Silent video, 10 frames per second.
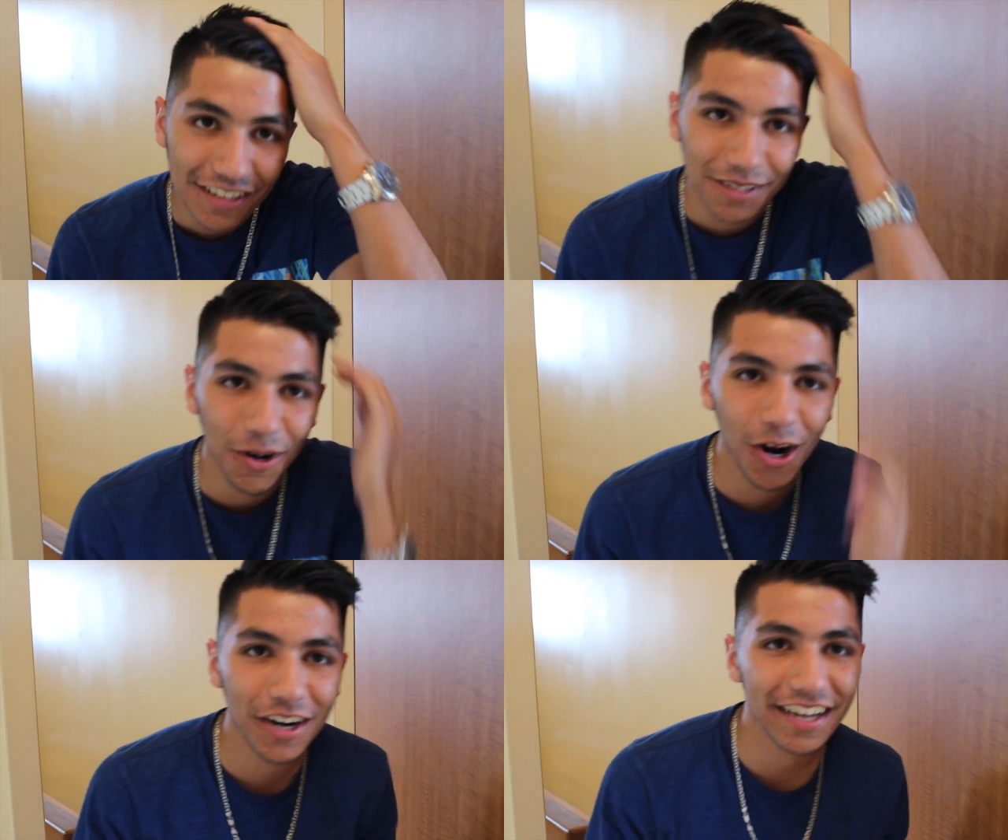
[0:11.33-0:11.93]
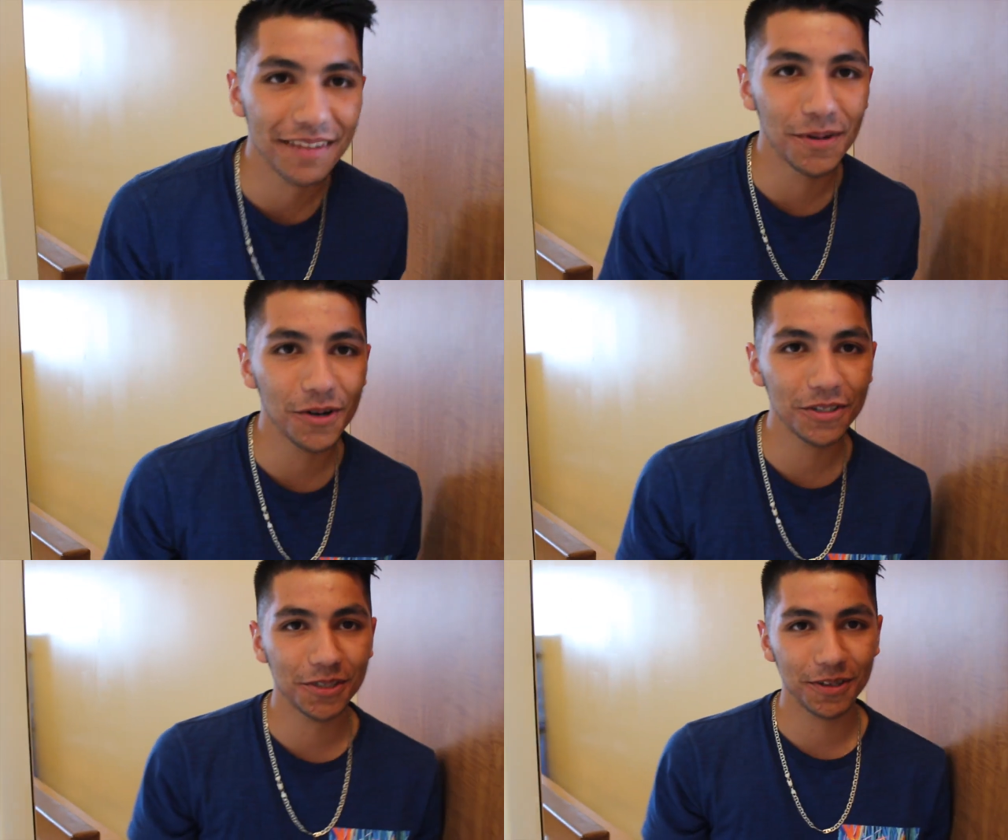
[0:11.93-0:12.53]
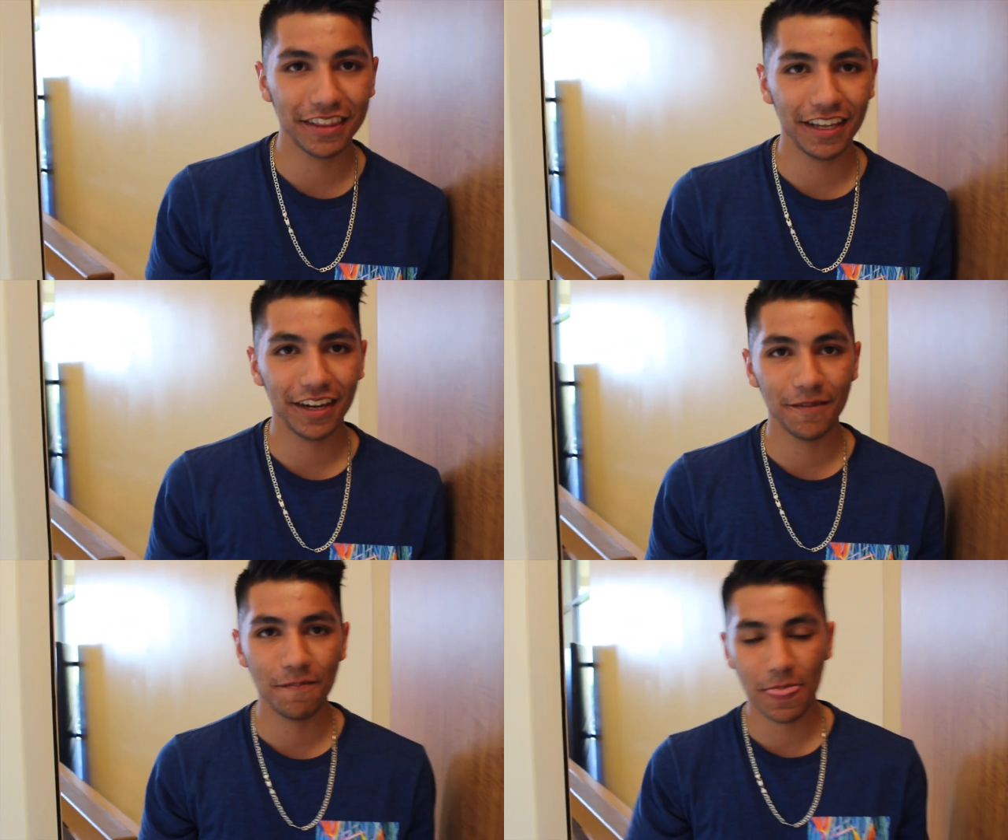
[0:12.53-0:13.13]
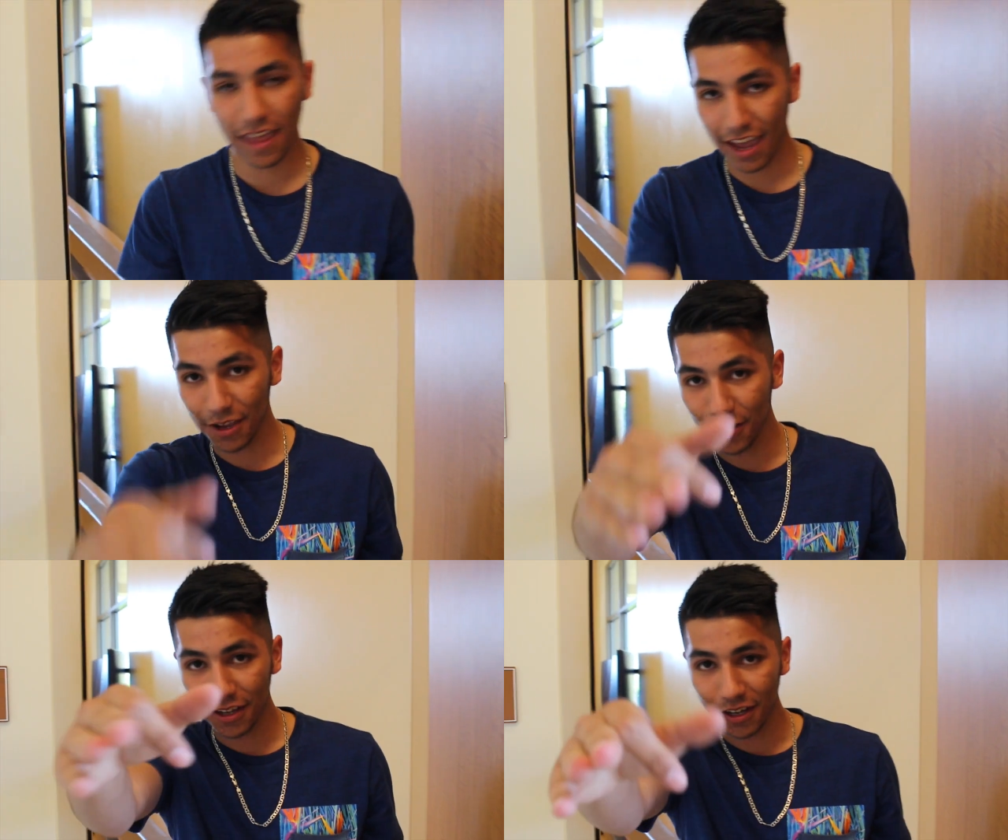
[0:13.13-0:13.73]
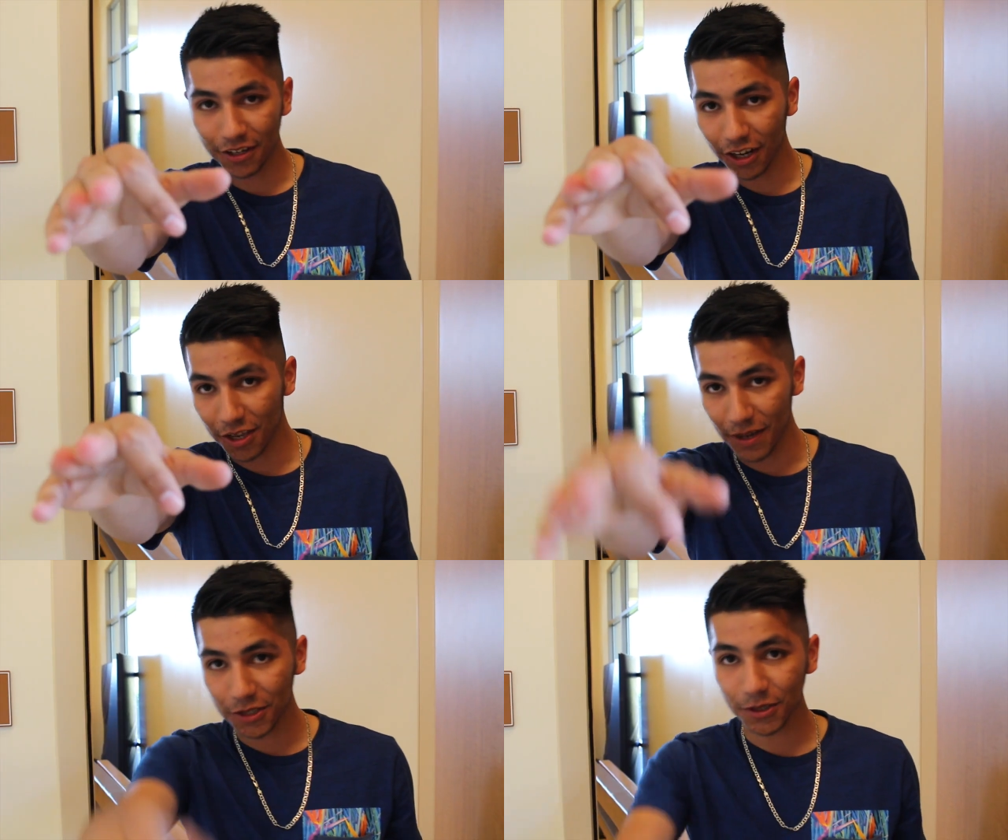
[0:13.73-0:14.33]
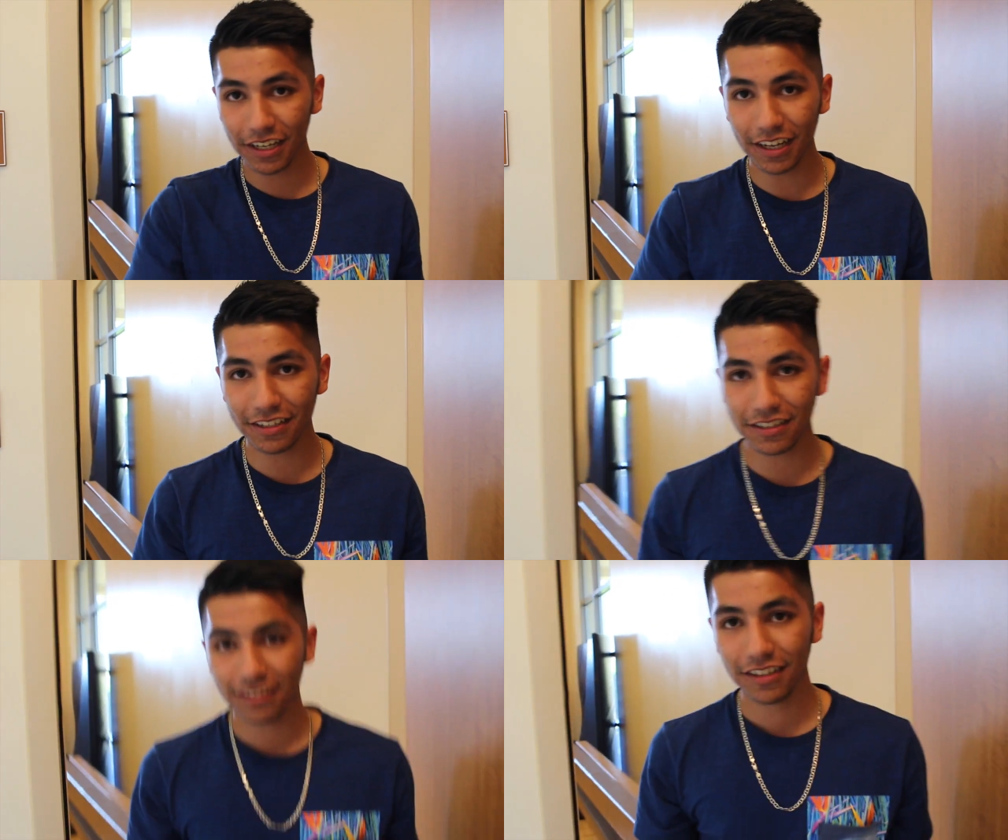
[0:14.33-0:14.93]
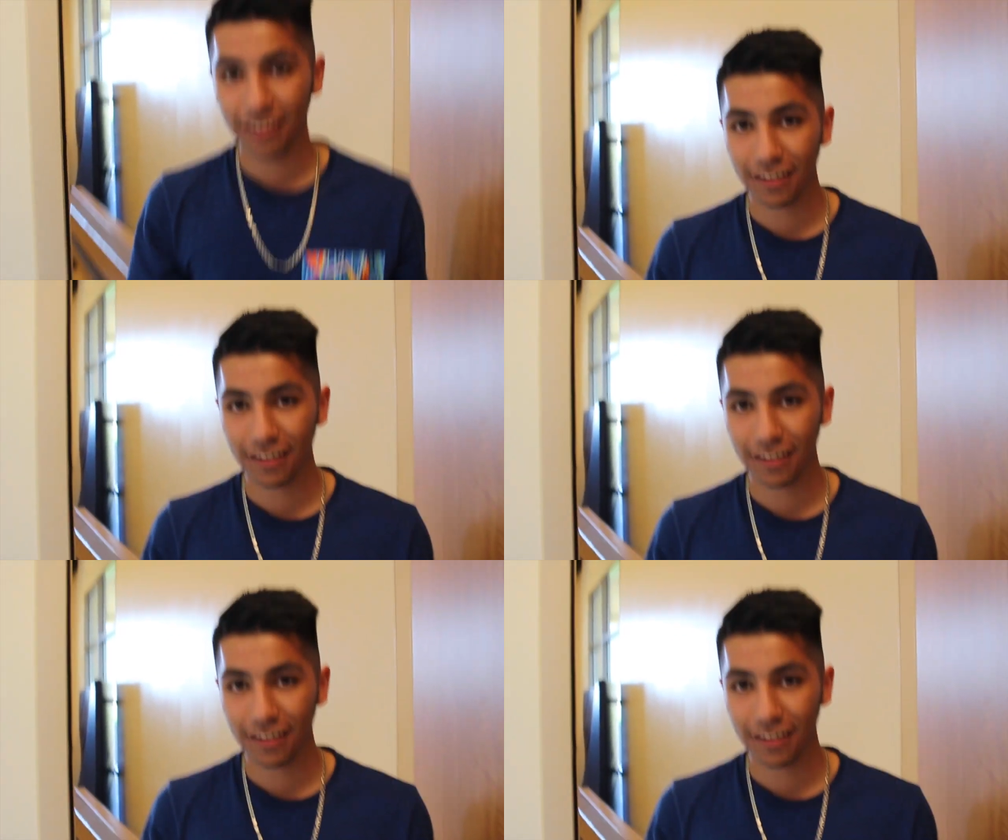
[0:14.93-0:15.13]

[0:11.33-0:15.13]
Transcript: Some hard eye emojis right there. Hey, you the documentary guys?